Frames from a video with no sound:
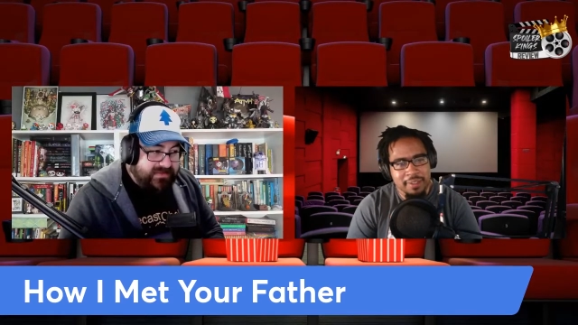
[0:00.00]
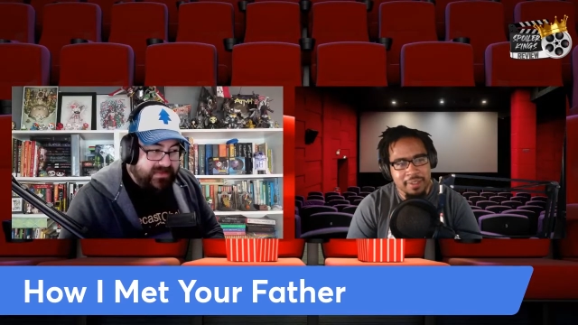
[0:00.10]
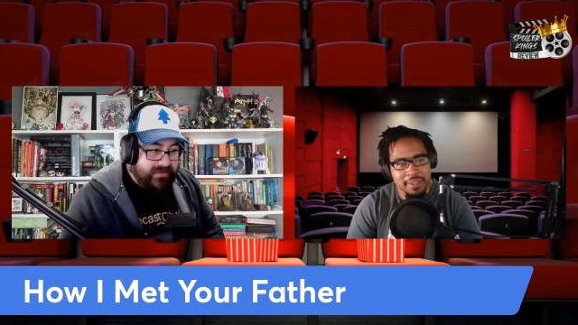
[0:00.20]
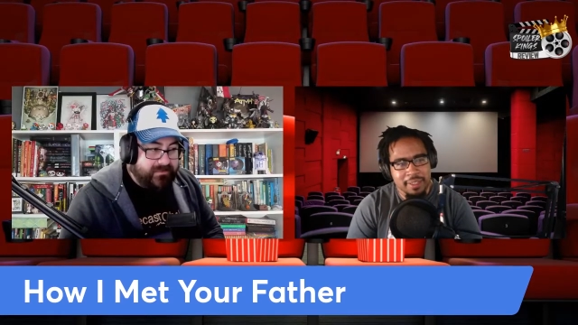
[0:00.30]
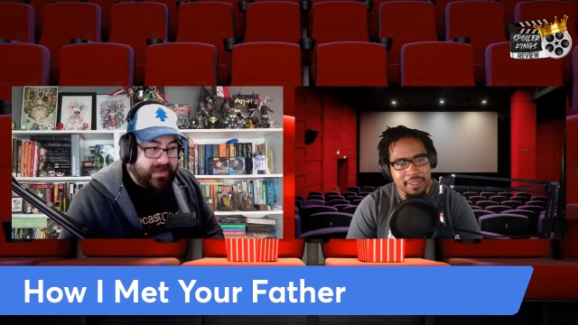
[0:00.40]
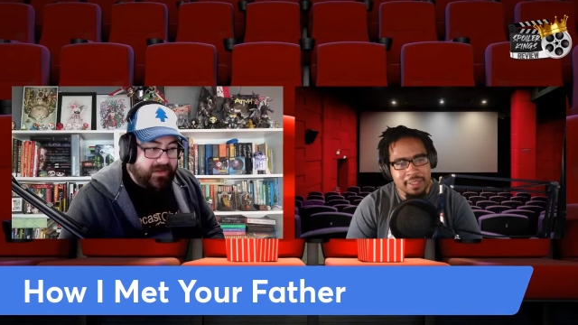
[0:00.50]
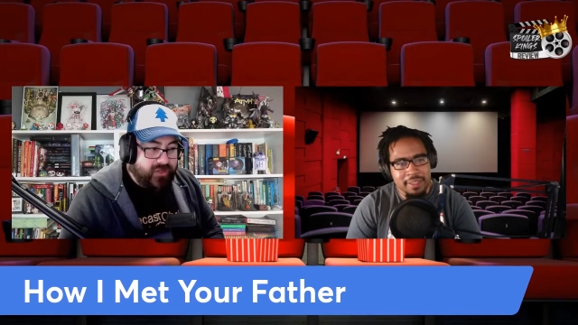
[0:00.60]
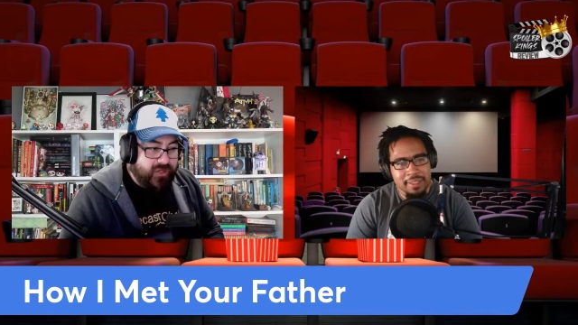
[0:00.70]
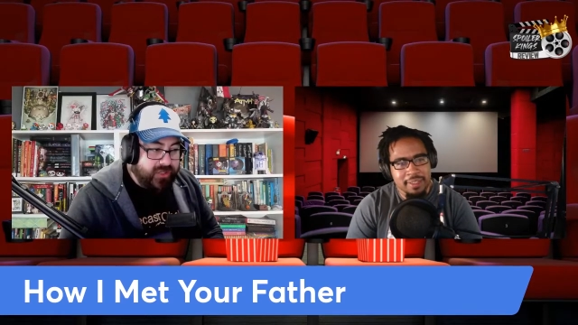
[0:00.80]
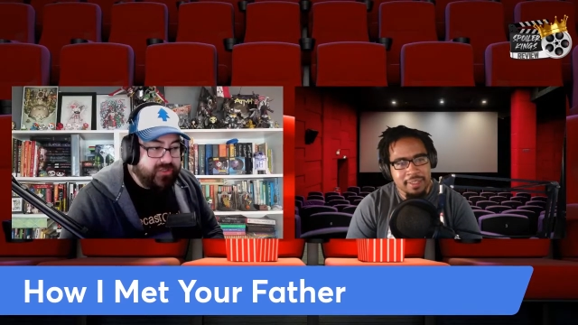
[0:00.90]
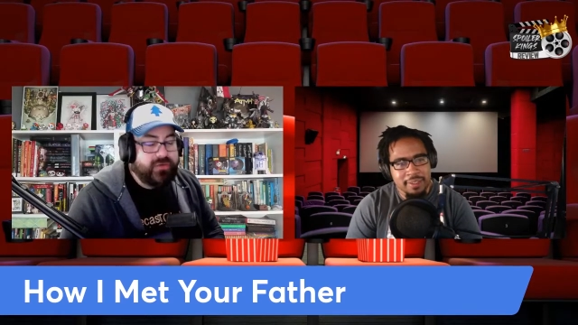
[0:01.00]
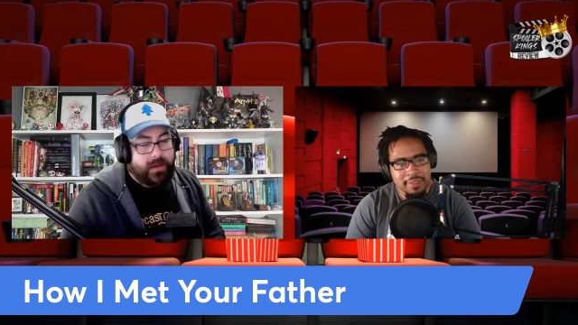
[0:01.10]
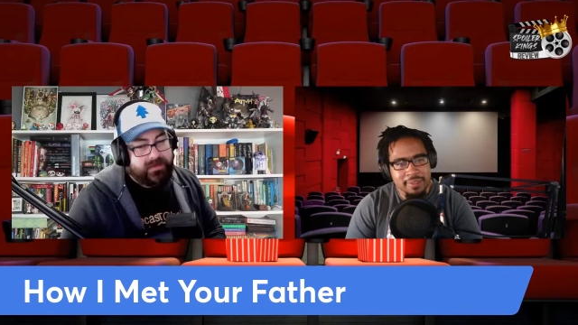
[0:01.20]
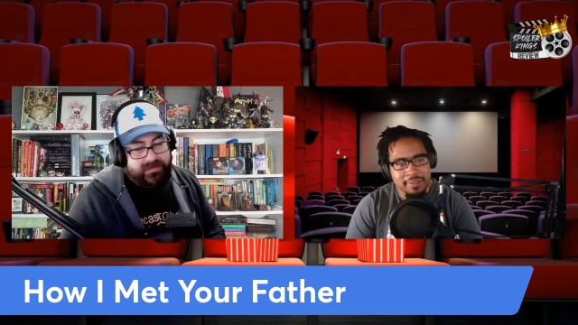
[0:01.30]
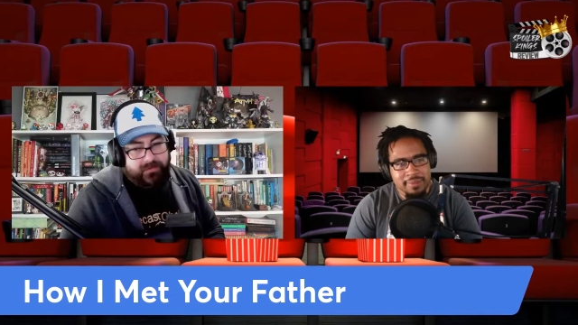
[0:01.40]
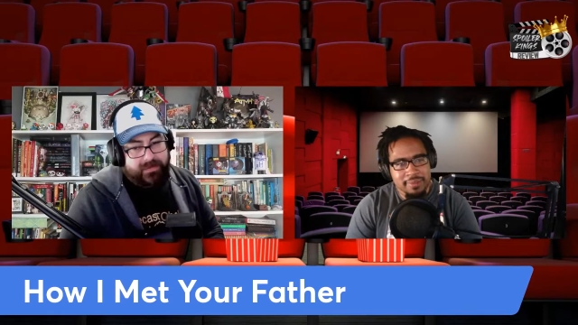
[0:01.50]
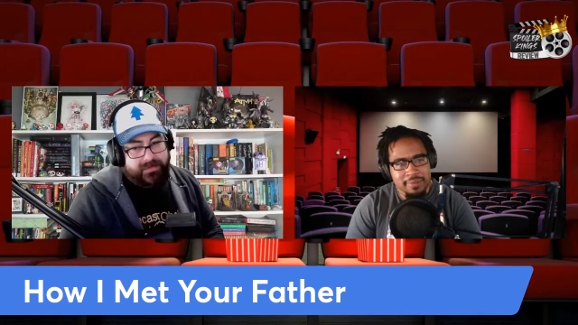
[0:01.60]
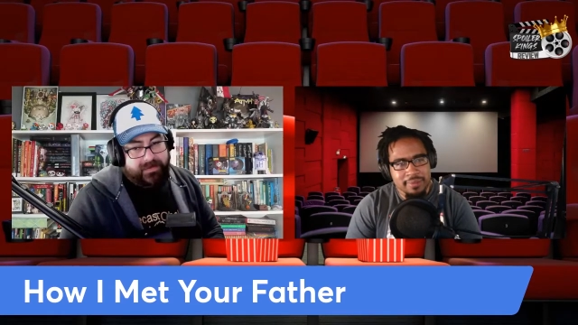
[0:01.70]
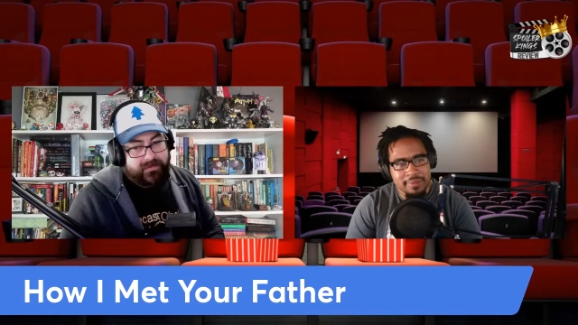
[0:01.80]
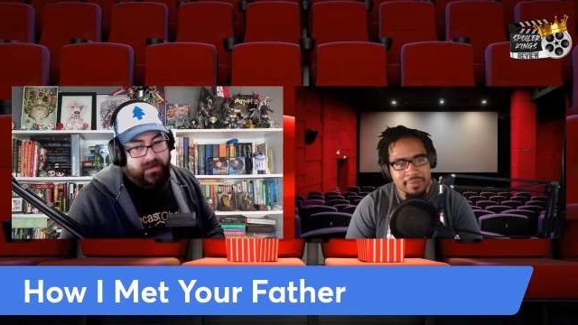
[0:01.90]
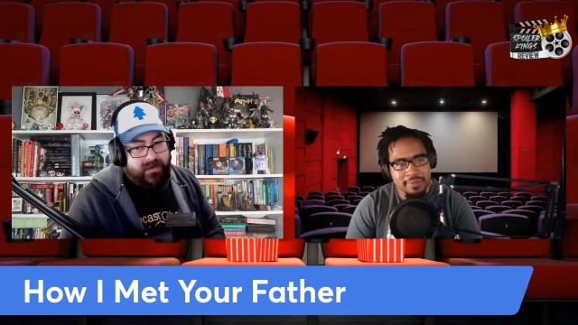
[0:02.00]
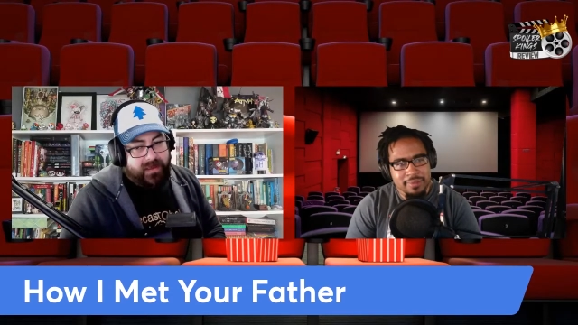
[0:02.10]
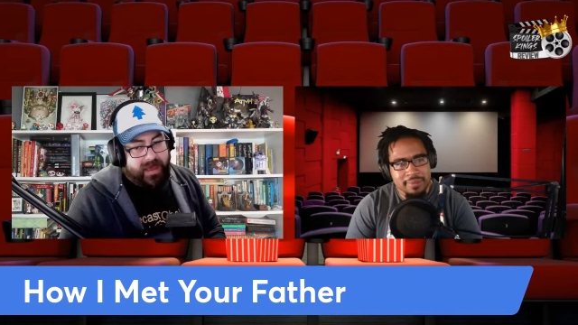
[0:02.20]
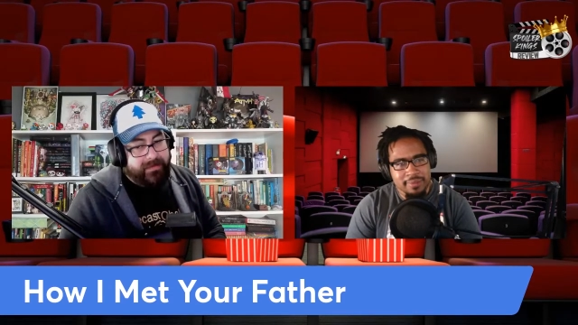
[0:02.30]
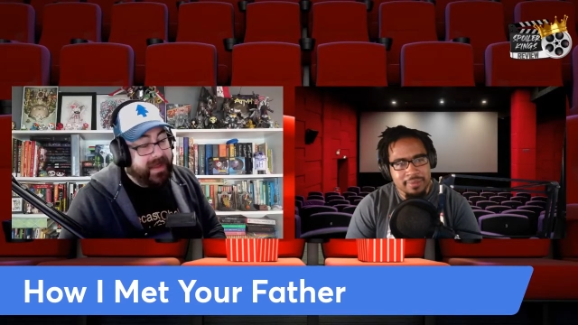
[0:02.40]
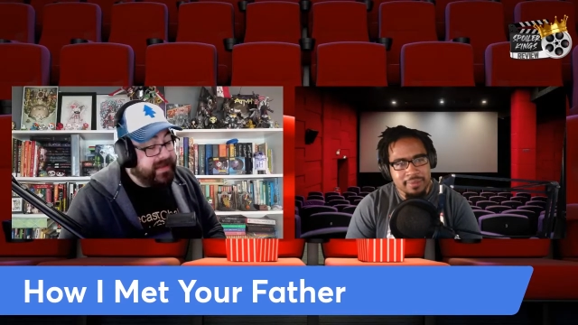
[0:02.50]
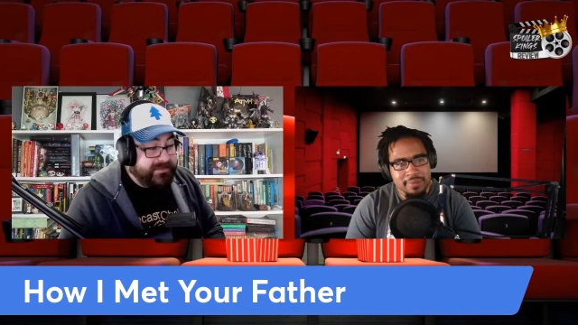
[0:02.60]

Speaker 1: to see if they could do anything with it. I'm not